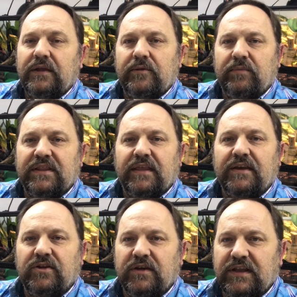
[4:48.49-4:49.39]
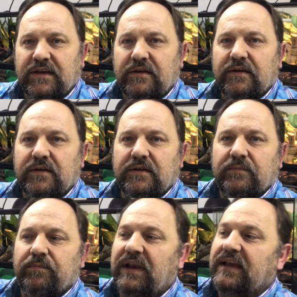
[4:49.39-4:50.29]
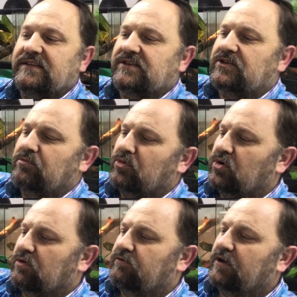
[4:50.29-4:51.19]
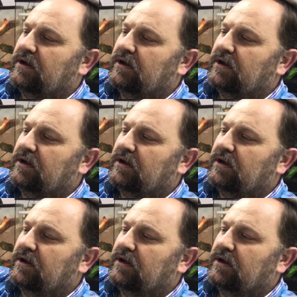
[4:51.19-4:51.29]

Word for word: but they do need place to move